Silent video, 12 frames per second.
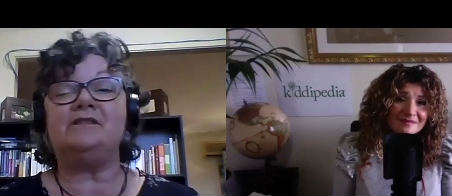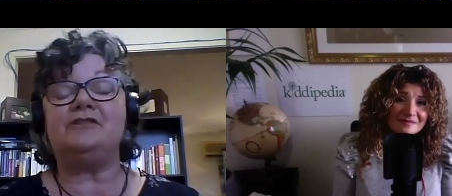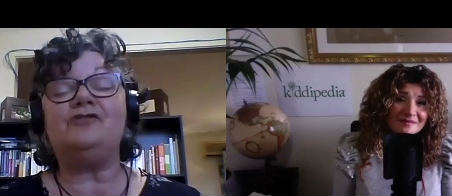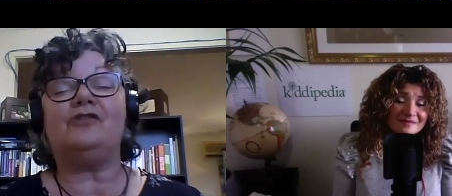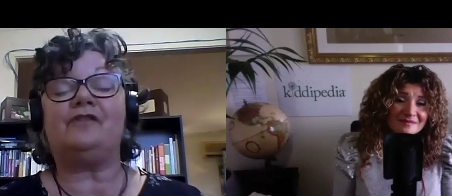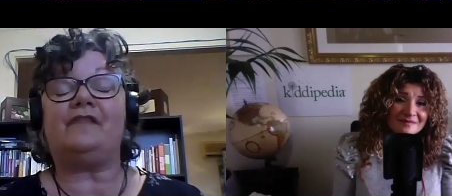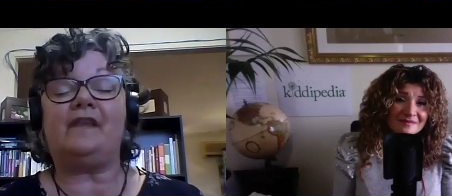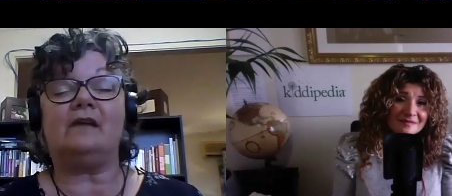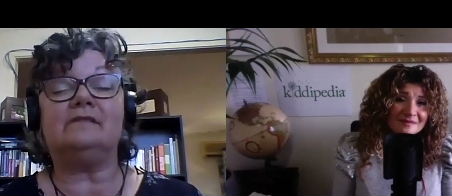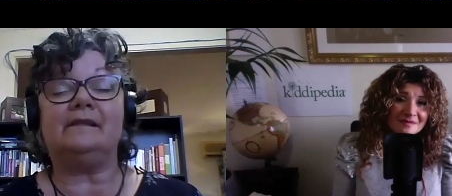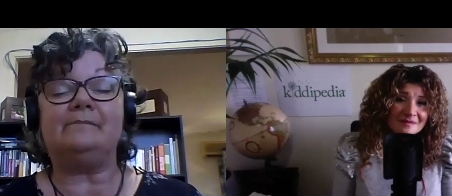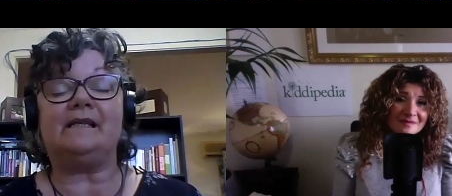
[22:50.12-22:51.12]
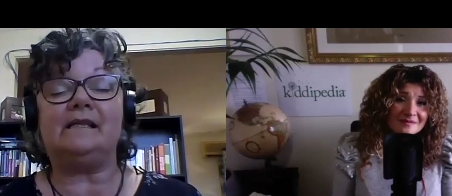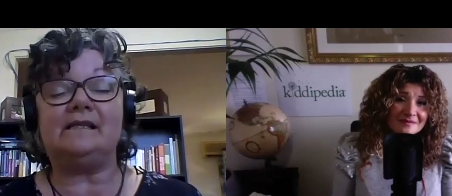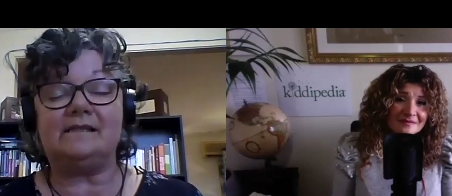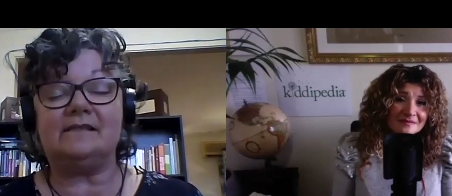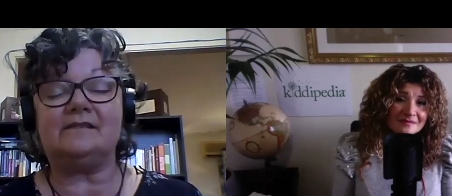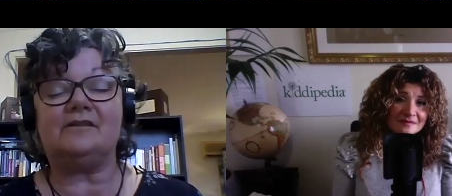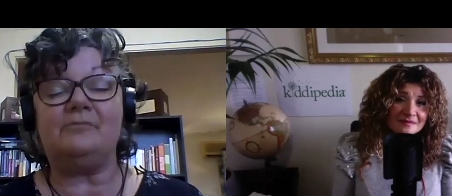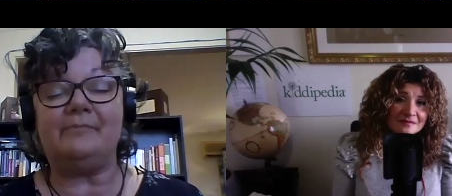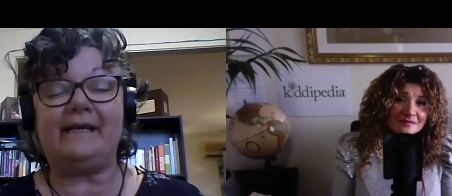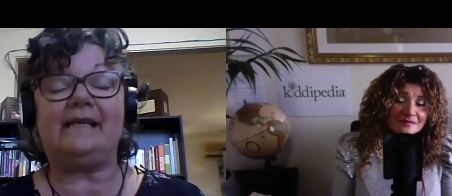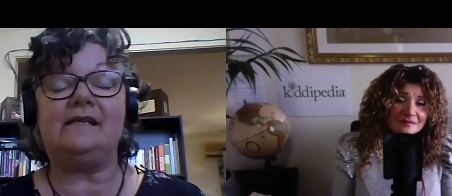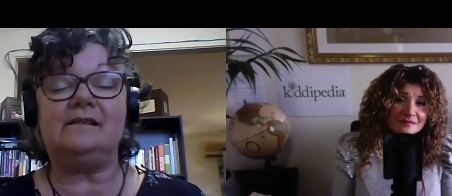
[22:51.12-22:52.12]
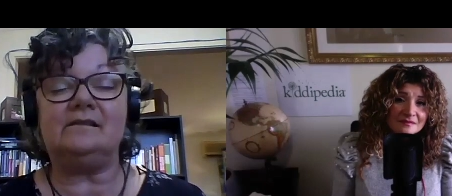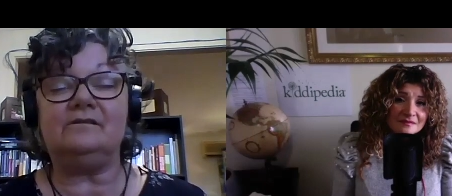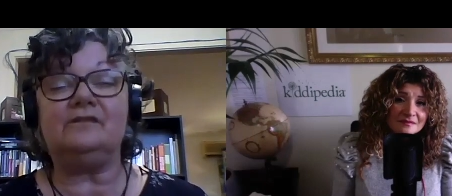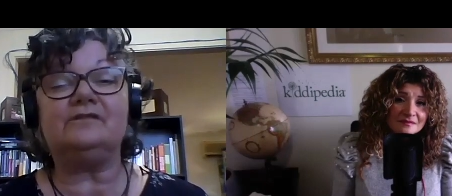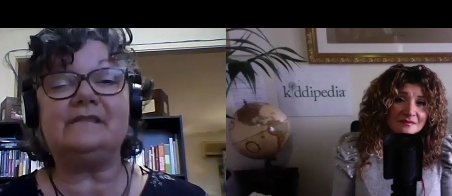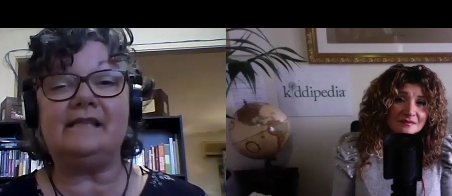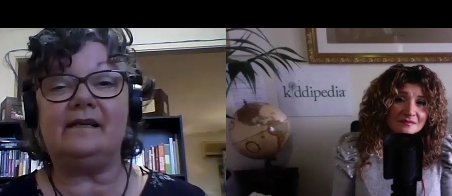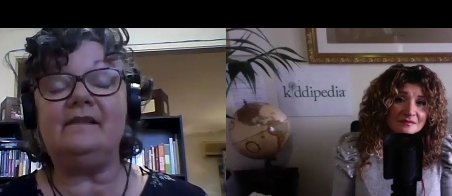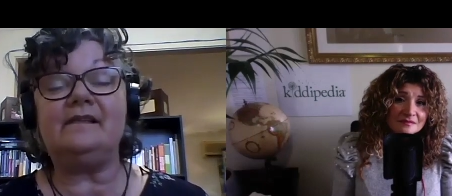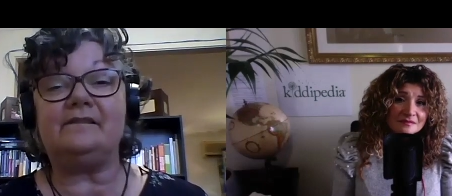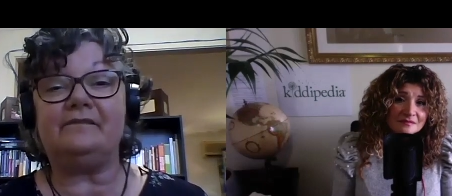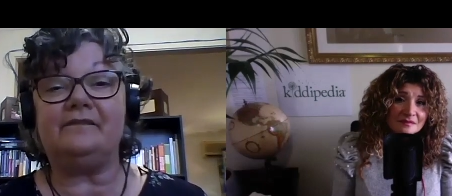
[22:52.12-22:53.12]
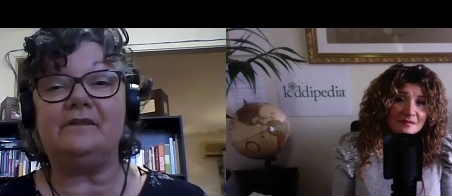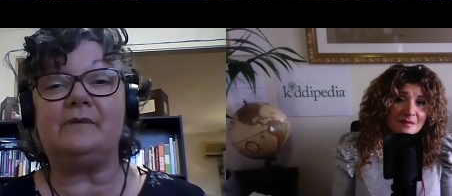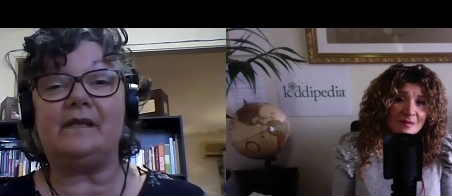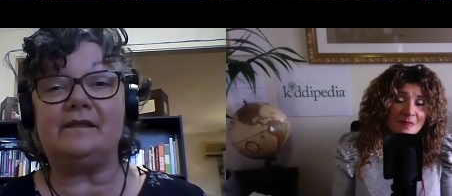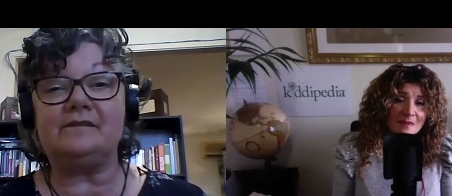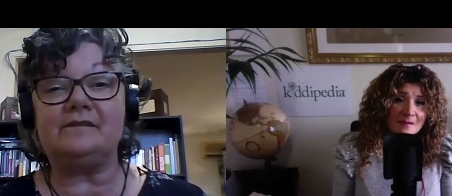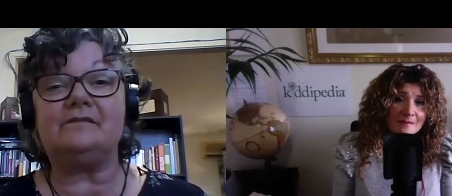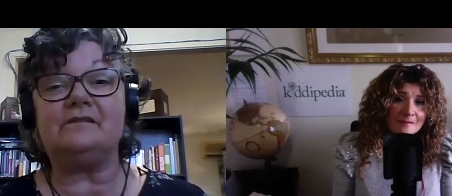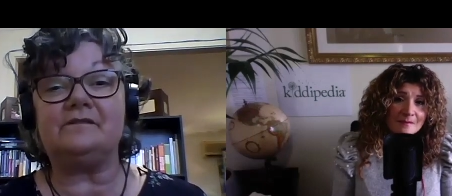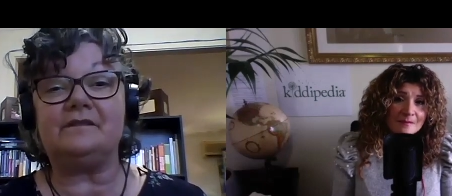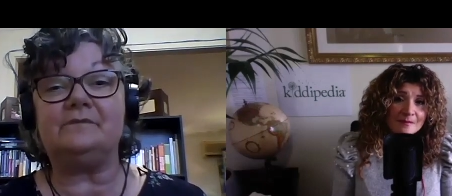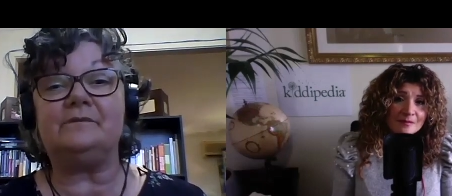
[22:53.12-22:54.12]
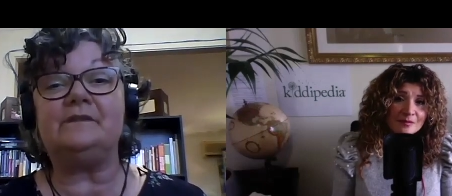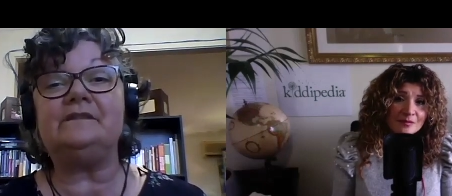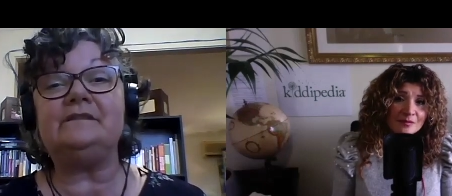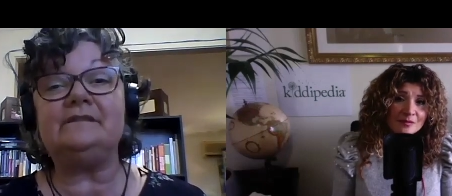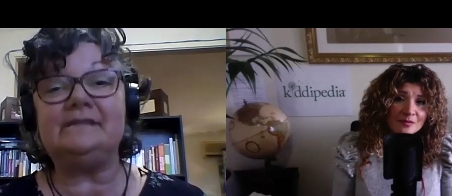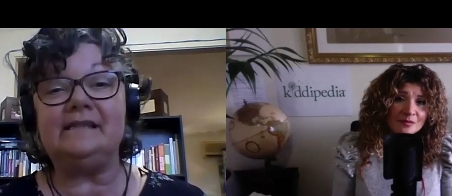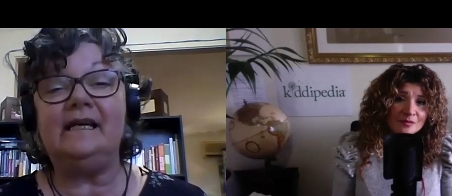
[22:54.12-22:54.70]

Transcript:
Speaker 1: not the only place that's gone back into lockdown. There's a few others across the world.